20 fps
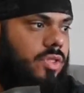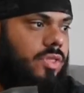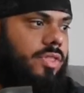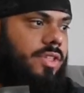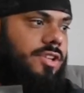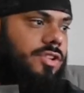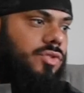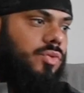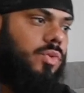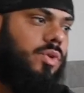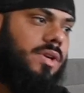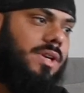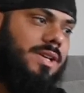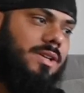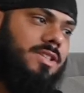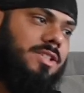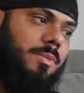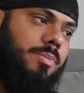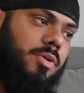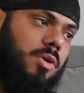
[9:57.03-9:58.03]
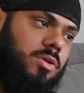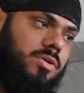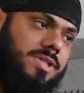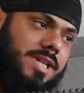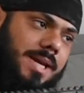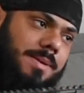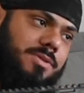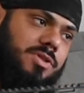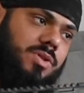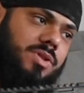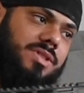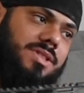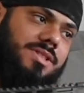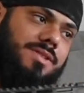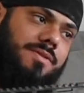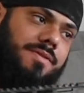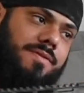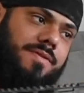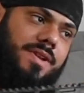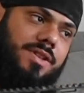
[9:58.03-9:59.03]
This one is a prototype, so it
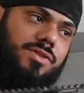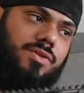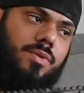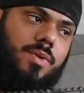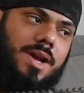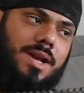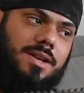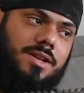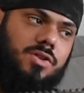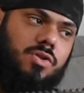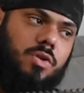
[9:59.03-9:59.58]
doesn't fit directly.